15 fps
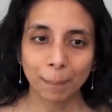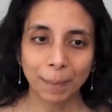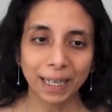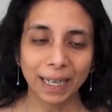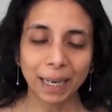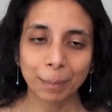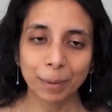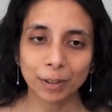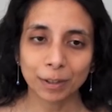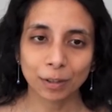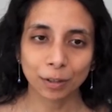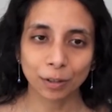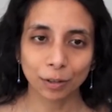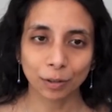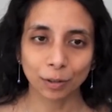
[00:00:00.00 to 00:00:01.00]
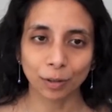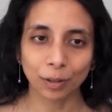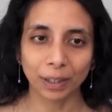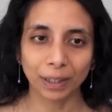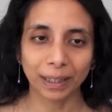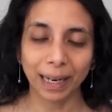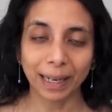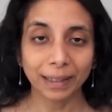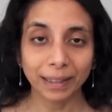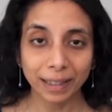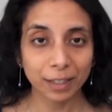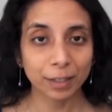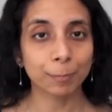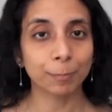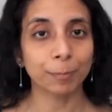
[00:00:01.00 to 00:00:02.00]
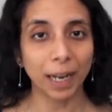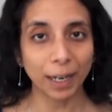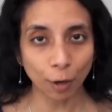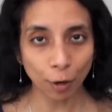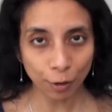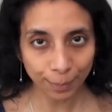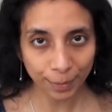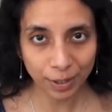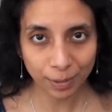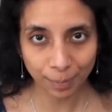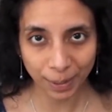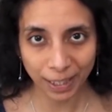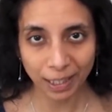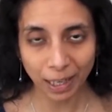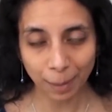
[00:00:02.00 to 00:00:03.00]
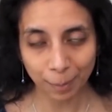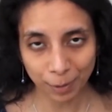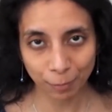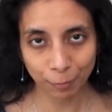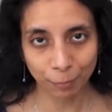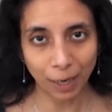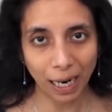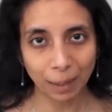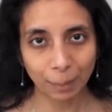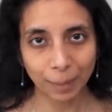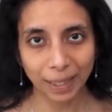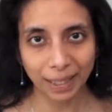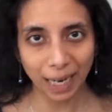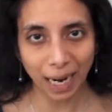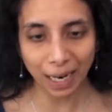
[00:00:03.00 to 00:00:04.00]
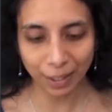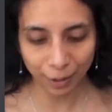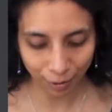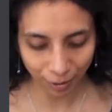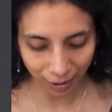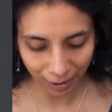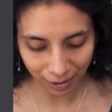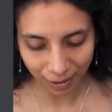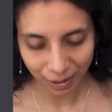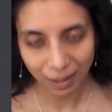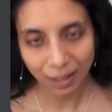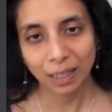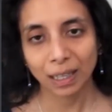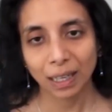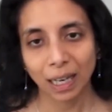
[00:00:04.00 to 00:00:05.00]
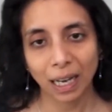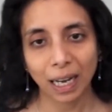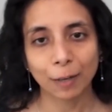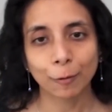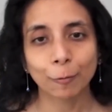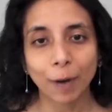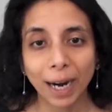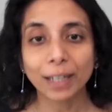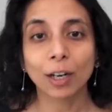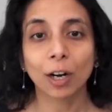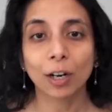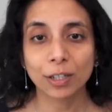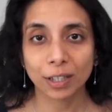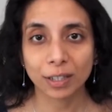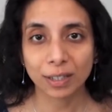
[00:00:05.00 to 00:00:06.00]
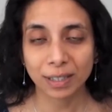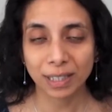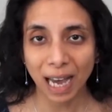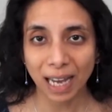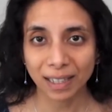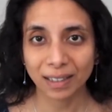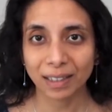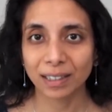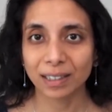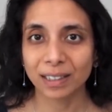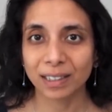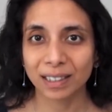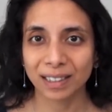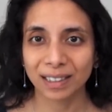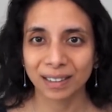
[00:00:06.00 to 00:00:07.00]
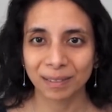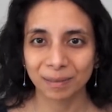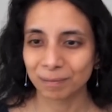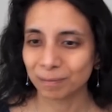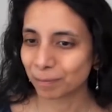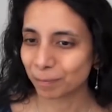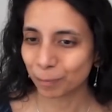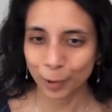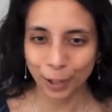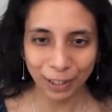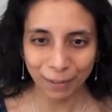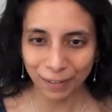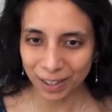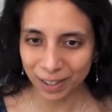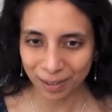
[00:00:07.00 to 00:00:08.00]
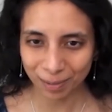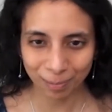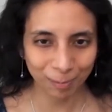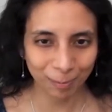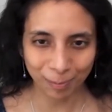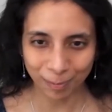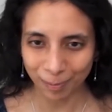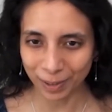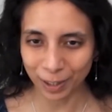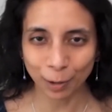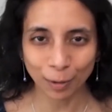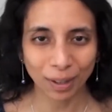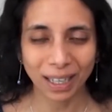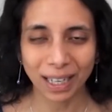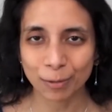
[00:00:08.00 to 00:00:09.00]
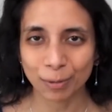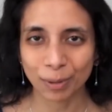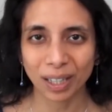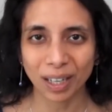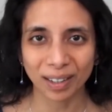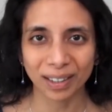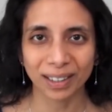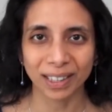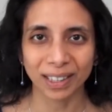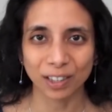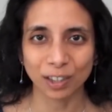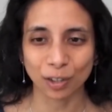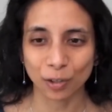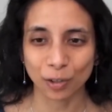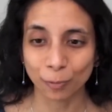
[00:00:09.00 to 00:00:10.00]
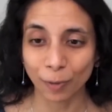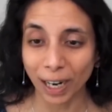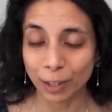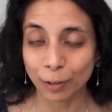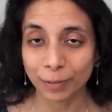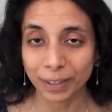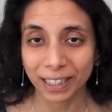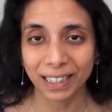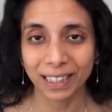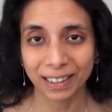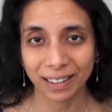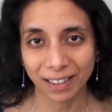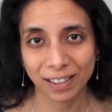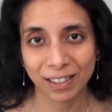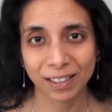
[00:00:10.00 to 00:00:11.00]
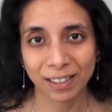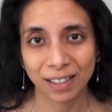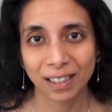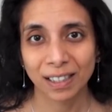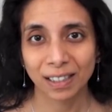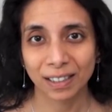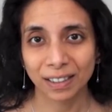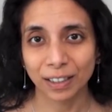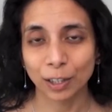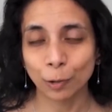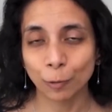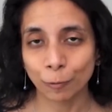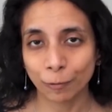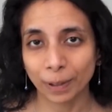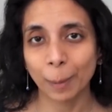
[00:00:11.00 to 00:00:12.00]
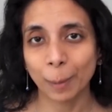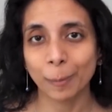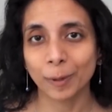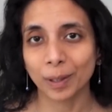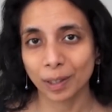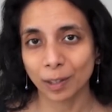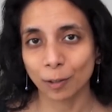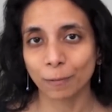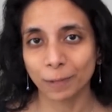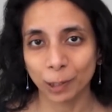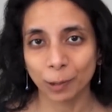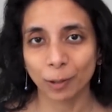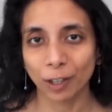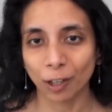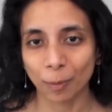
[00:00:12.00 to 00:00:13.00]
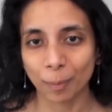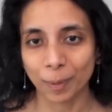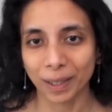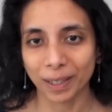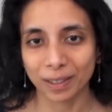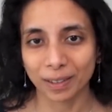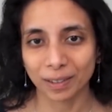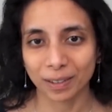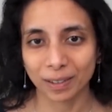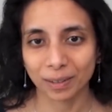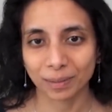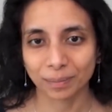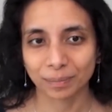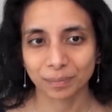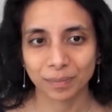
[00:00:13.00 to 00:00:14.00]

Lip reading: being able to get these enormous speed ups while being accurate. And why not just standard previous neural network architectures? Why do we need this new framework of neural operators?